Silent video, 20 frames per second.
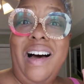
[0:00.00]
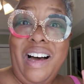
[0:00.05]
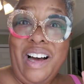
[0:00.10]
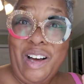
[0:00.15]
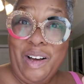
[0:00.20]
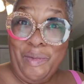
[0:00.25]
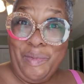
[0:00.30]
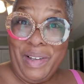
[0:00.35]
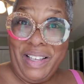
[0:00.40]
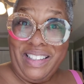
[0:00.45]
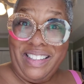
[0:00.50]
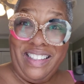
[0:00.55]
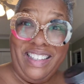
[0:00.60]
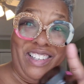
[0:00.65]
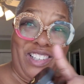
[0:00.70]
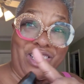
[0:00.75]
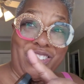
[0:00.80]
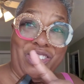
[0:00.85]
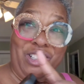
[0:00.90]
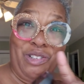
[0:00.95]
Hummus.
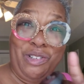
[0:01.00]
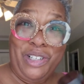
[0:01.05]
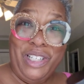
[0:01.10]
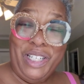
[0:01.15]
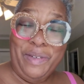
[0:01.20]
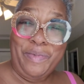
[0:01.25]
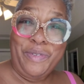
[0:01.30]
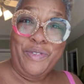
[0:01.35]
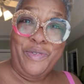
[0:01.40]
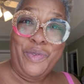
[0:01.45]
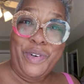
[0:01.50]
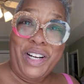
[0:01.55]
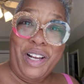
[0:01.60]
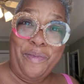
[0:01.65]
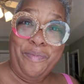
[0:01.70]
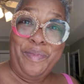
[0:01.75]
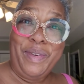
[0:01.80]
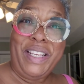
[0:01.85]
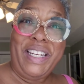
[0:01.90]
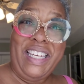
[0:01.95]
Here's a little clip of what
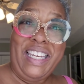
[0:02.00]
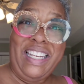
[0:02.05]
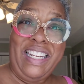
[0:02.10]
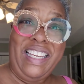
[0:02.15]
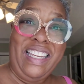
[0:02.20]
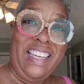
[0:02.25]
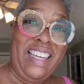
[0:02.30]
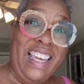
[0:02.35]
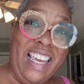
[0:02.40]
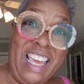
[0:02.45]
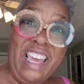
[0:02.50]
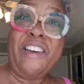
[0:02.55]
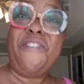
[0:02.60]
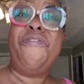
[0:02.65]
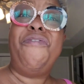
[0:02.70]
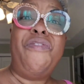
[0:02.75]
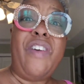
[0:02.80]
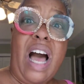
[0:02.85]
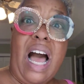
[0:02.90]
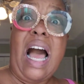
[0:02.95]
I've been eating.
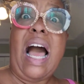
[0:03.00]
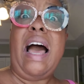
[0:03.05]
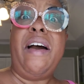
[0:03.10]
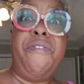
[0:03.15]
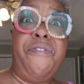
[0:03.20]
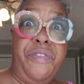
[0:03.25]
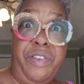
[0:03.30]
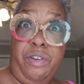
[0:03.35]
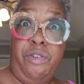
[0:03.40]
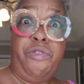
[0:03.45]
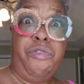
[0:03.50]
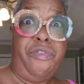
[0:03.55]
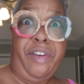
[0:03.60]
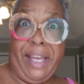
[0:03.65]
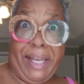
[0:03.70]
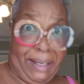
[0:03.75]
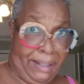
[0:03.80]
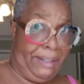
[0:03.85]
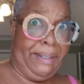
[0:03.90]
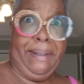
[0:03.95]
If I feel
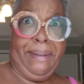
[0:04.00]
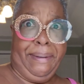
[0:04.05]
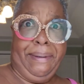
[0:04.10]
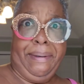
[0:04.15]
faint.